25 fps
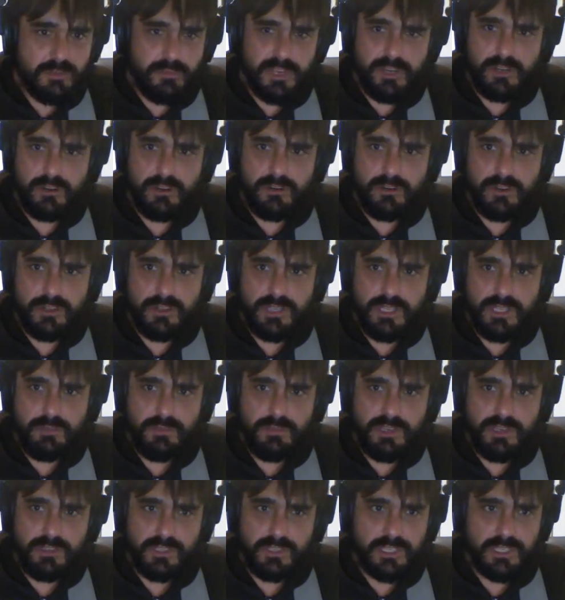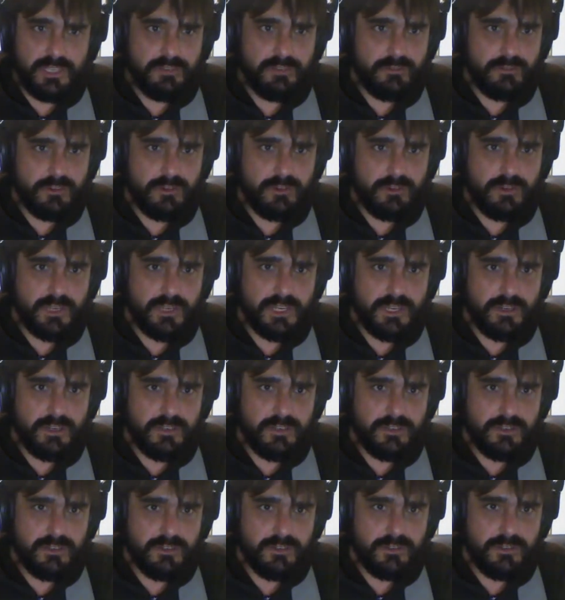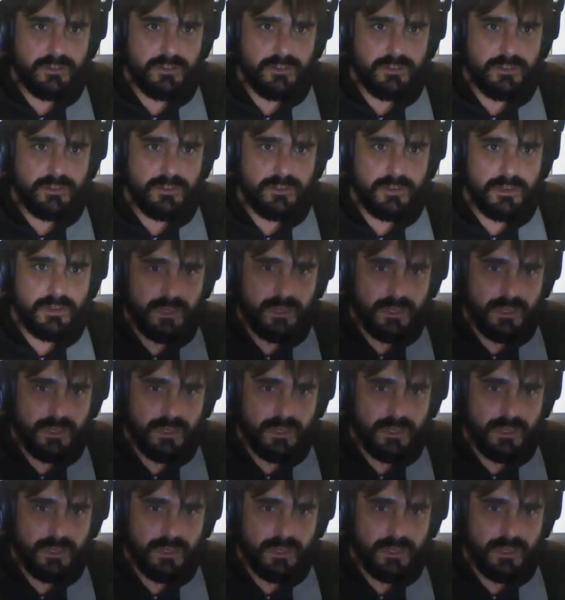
go to the email again real quick here too. All right.